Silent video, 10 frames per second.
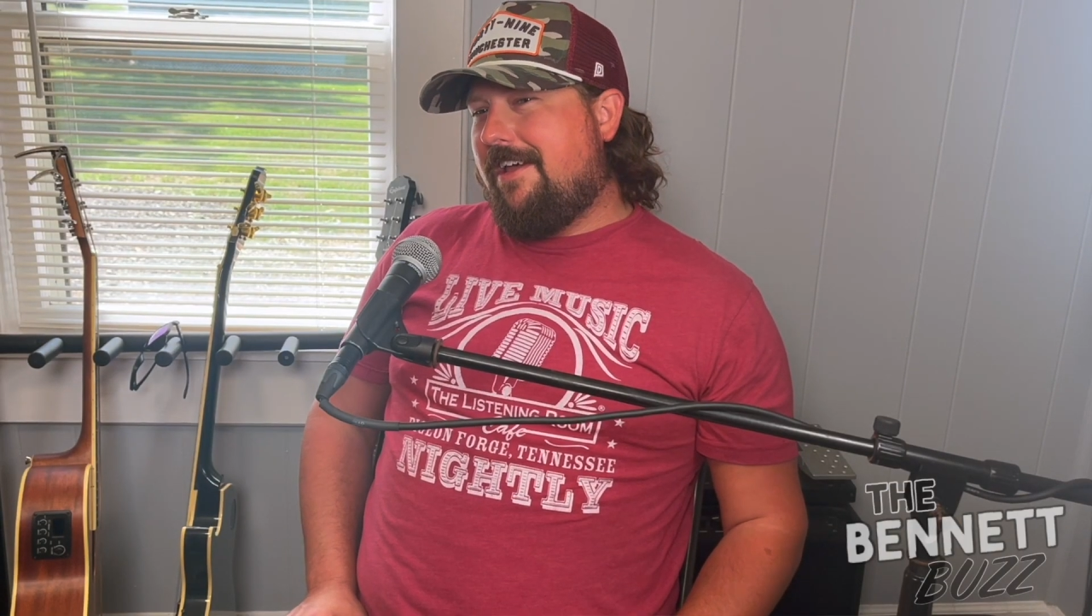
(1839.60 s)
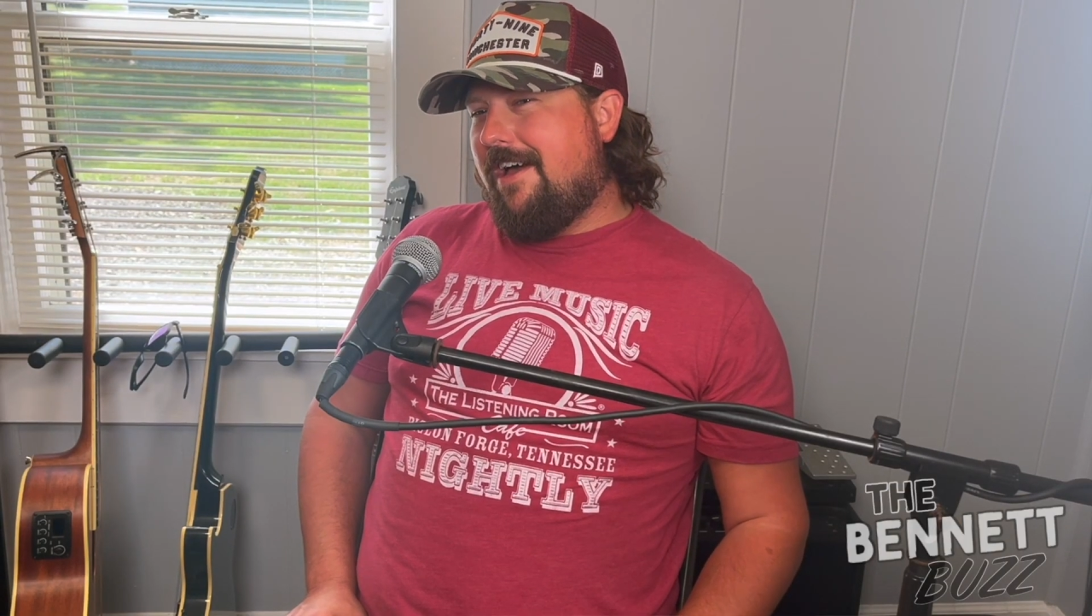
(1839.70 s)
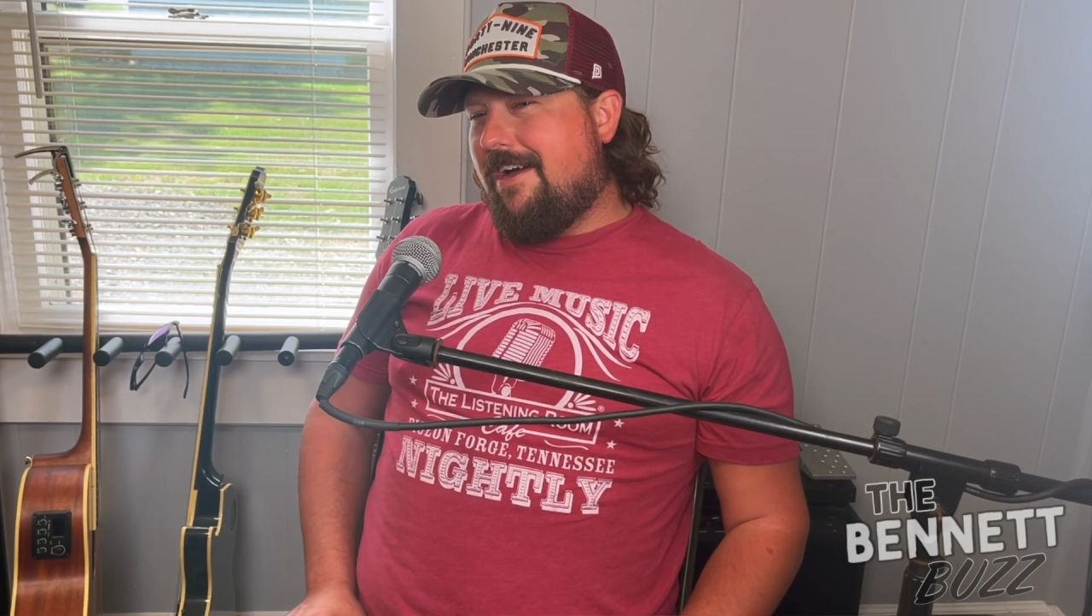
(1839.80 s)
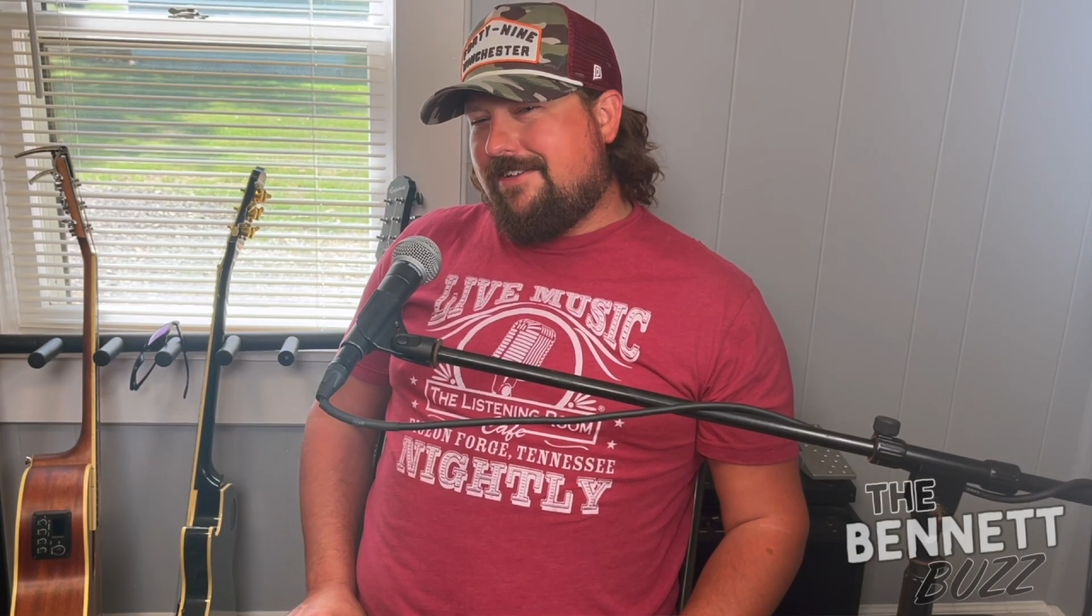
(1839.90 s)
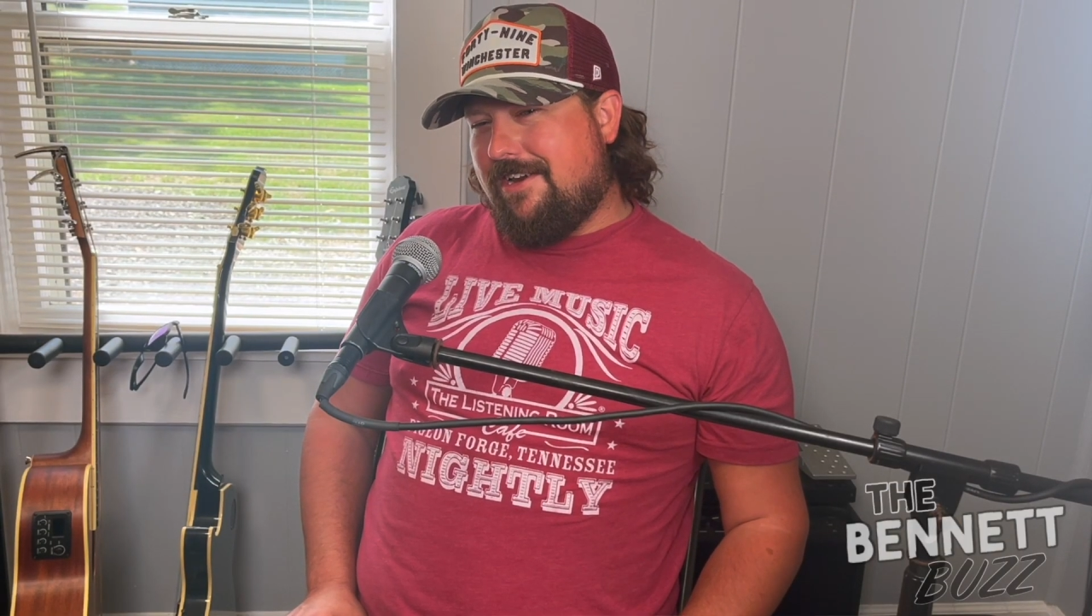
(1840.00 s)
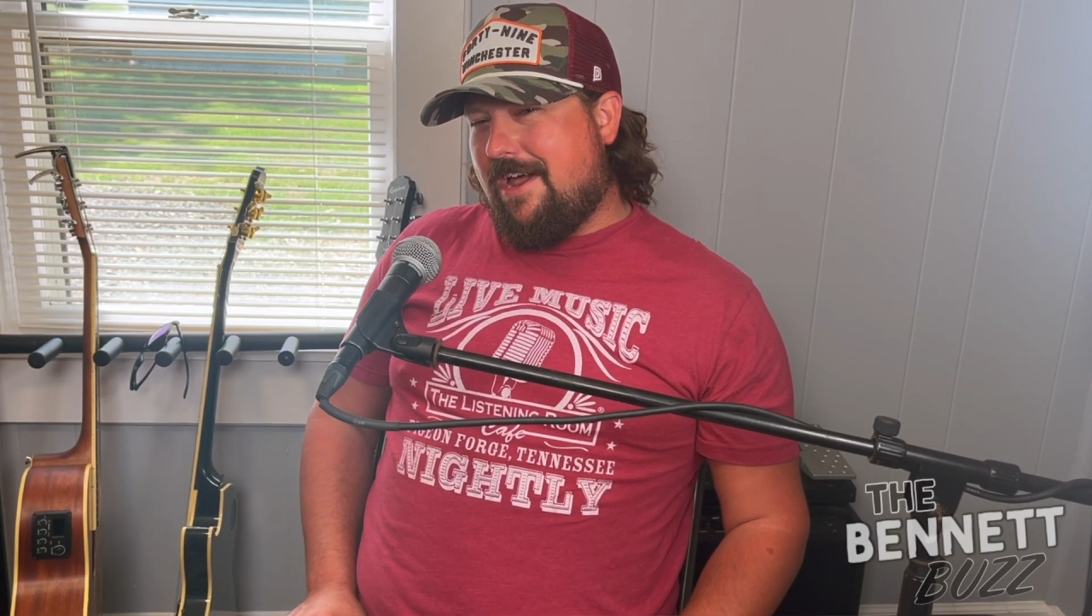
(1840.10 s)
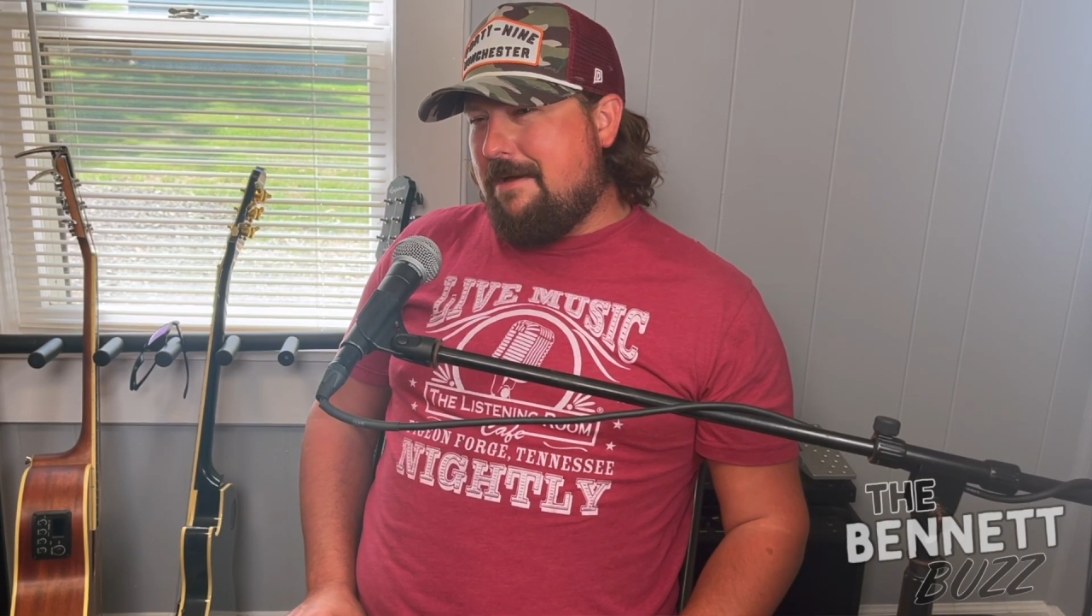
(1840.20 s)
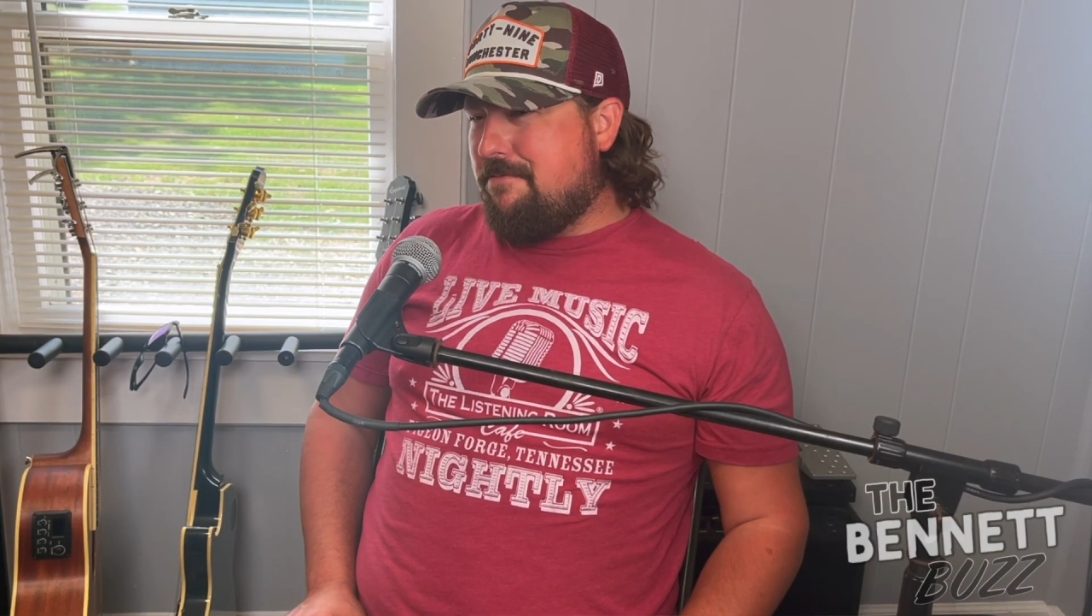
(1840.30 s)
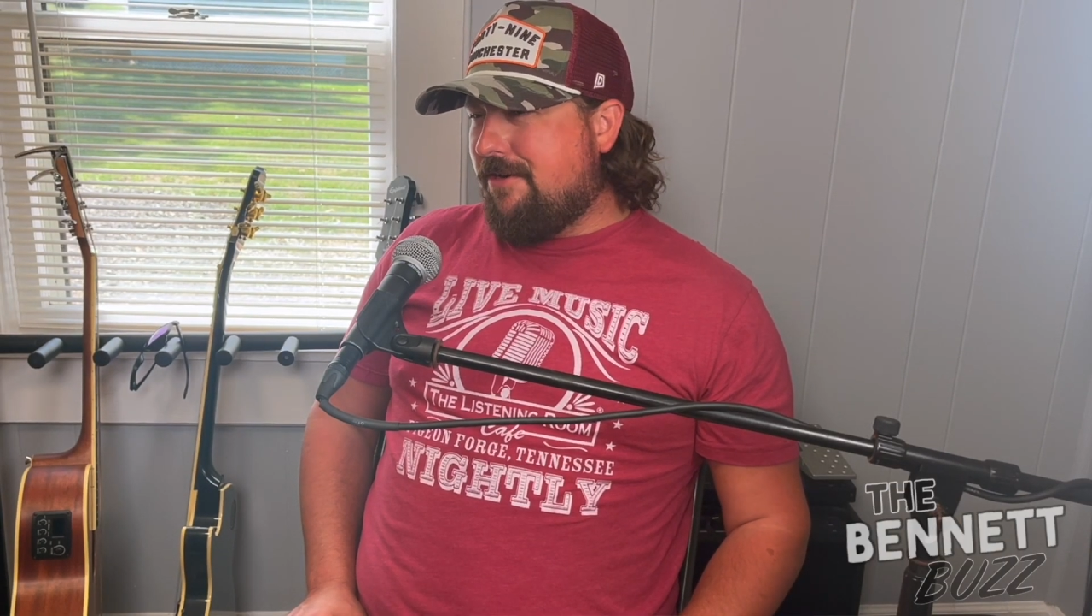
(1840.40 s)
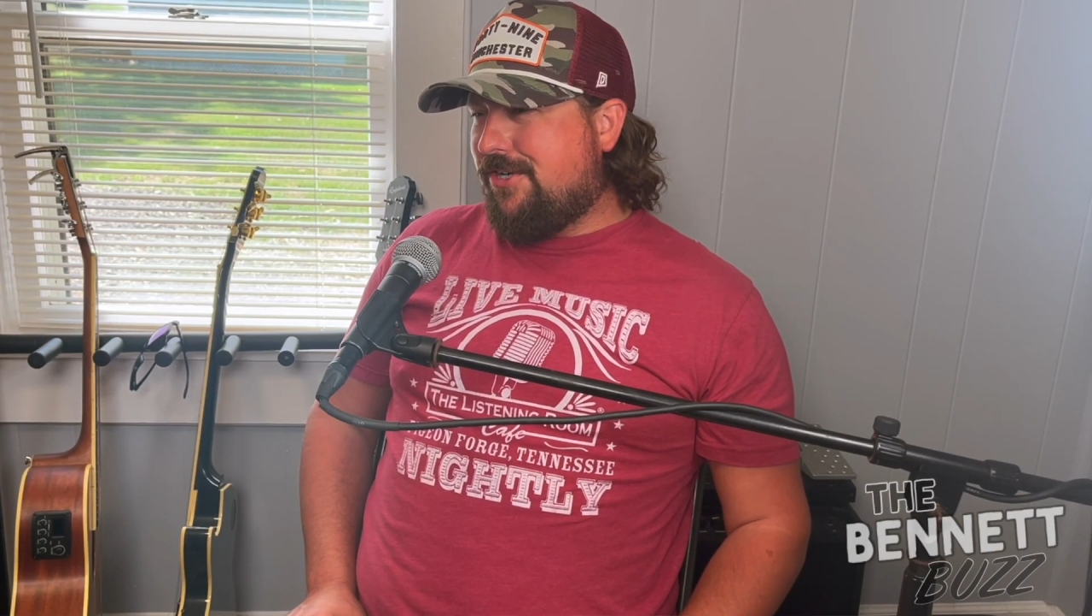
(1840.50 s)
I said,
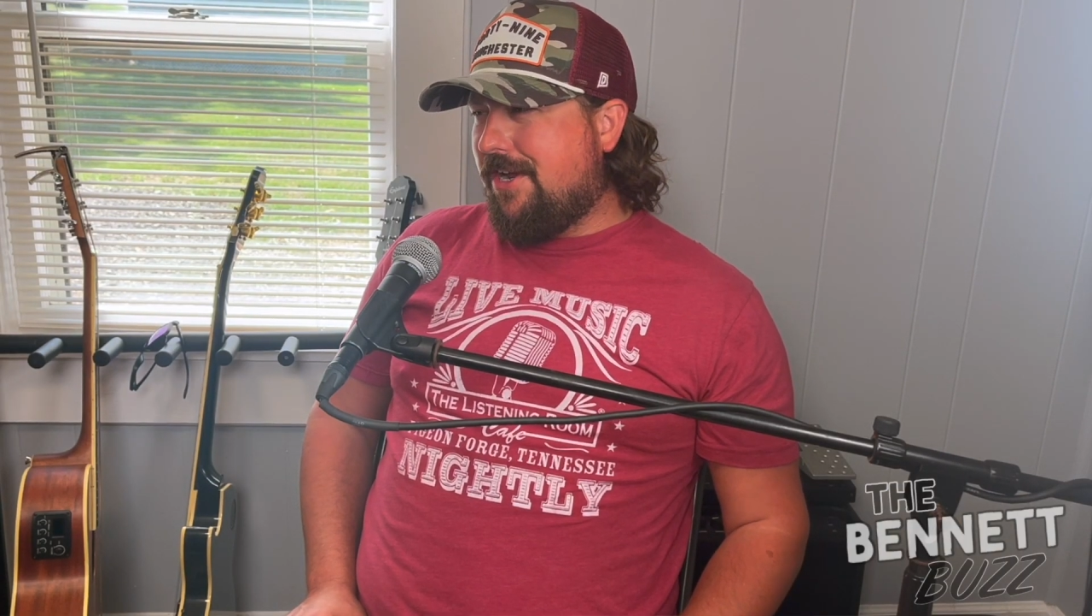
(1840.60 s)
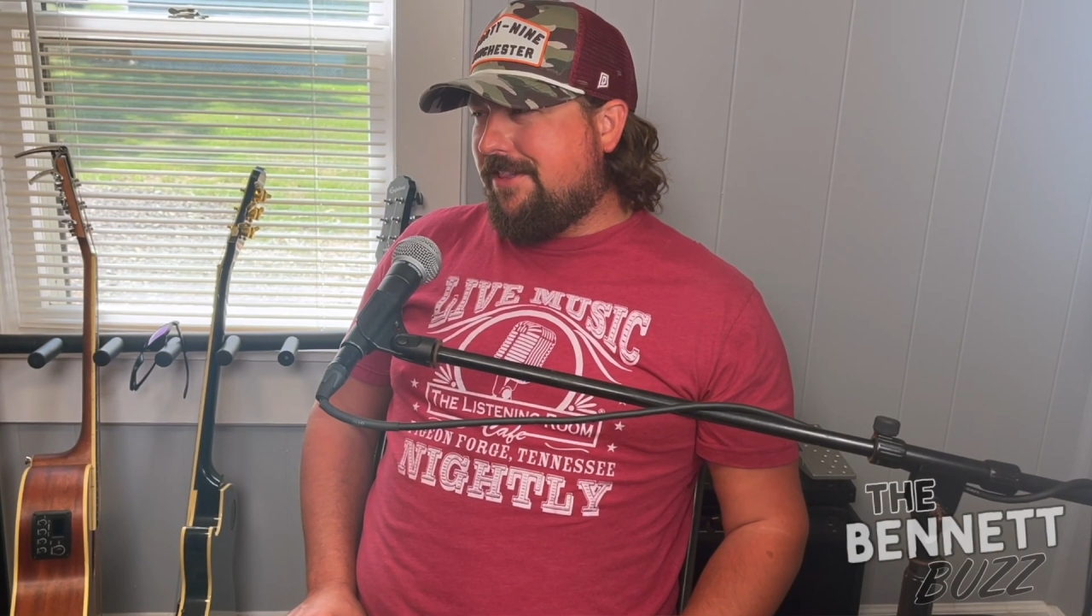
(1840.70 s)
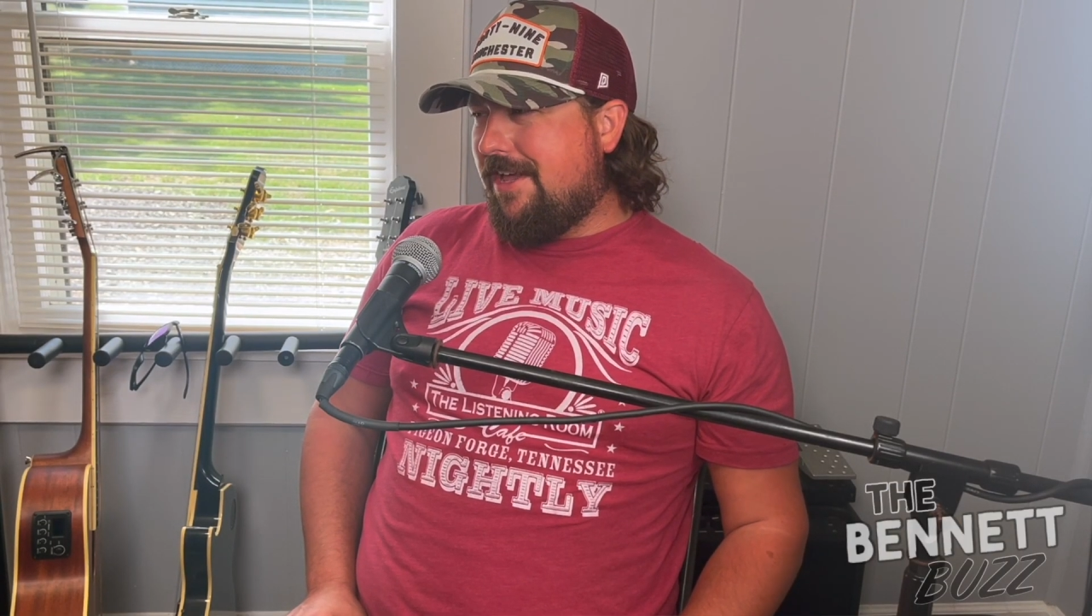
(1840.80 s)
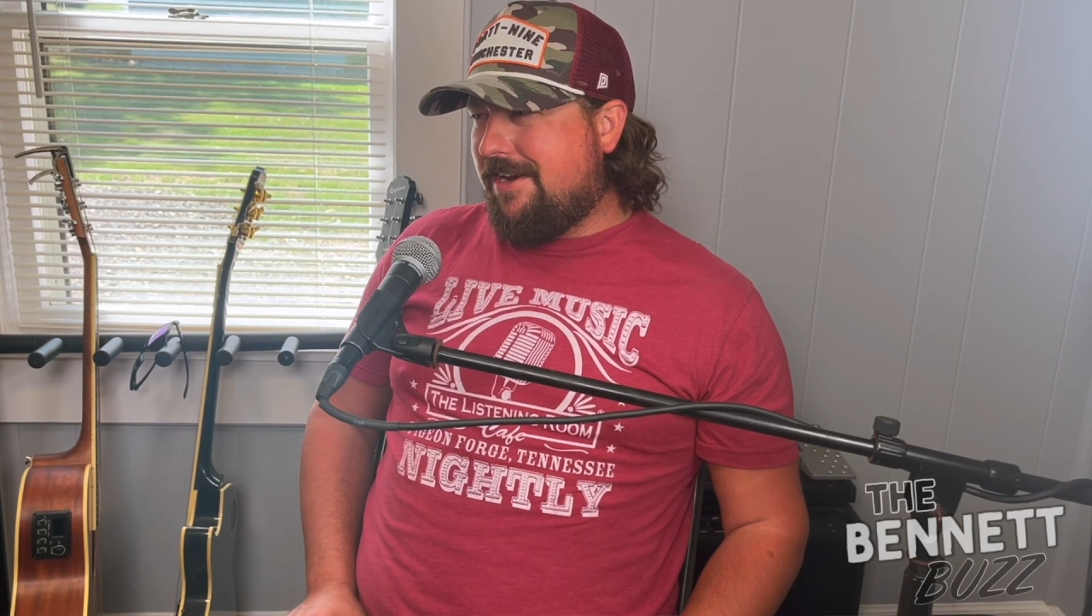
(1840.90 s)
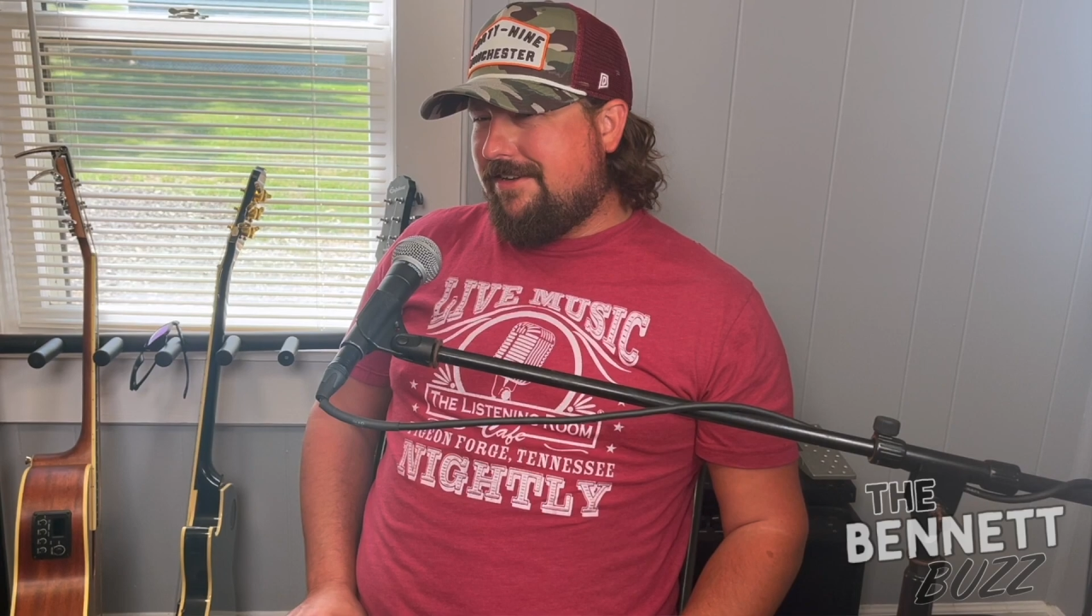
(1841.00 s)
I appreciate that.